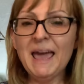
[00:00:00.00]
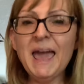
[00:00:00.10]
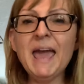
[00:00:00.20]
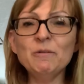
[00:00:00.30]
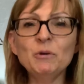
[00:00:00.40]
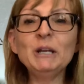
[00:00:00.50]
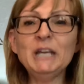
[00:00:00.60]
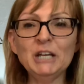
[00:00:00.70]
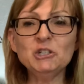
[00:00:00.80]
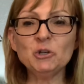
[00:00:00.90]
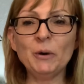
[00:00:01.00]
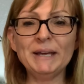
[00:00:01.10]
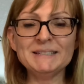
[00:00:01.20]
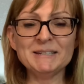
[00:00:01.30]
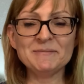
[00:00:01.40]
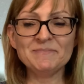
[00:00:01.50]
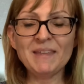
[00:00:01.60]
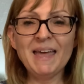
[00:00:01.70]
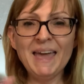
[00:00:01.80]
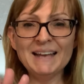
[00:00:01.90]
and really enjoy it.
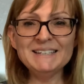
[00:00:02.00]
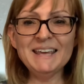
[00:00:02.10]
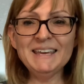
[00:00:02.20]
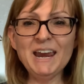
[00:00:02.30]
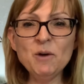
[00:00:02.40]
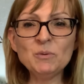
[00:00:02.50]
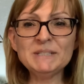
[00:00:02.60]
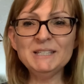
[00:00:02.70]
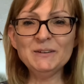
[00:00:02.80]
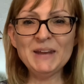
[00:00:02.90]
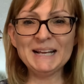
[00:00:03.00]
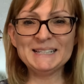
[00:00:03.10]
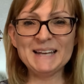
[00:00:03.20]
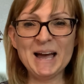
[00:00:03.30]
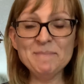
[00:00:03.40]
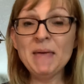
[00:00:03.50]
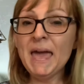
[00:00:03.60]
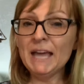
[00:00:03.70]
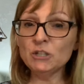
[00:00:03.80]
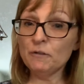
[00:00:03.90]
And take care, and we'll see you next time.
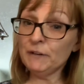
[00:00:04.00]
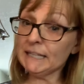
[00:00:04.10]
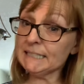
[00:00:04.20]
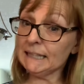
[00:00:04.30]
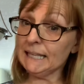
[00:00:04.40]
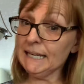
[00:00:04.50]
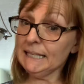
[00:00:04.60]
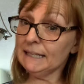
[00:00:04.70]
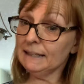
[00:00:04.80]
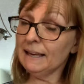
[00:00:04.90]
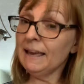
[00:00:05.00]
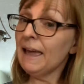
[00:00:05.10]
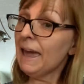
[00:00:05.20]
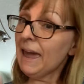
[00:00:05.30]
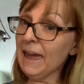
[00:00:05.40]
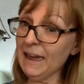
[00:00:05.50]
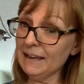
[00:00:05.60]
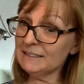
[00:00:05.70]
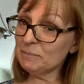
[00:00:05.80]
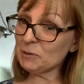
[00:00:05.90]
And don't forget to like
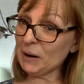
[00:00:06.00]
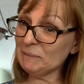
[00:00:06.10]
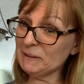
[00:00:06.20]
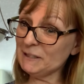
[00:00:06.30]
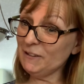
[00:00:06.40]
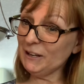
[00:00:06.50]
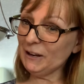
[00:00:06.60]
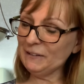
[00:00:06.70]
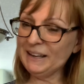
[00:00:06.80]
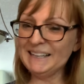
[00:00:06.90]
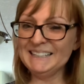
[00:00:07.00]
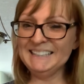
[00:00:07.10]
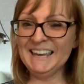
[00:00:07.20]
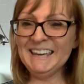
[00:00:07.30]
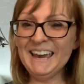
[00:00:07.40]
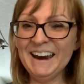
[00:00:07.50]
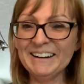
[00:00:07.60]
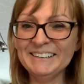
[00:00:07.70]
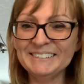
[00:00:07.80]
and subscribe to this video. Take care.